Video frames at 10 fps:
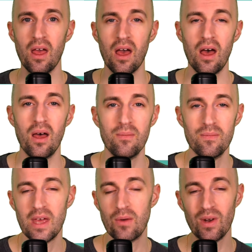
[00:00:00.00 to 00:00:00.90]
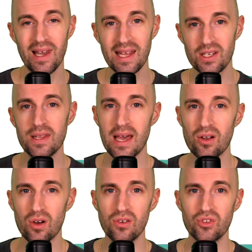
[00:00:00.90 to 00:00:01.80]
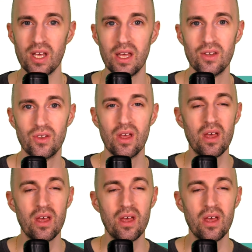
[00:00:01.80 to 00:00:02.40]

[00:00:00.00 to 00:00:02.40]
that relate to that content,